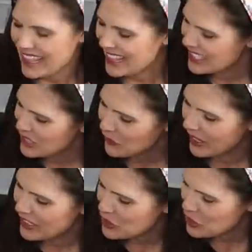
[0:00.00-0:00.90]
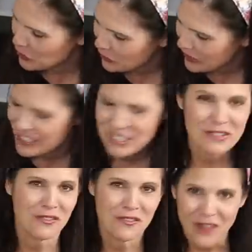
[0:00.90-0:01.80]
This is for ages three
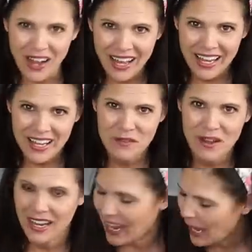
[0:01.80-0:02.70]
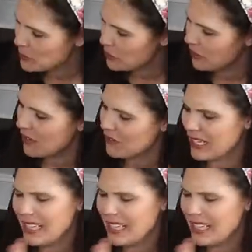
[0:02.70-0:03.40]
to five. I absolutely love it.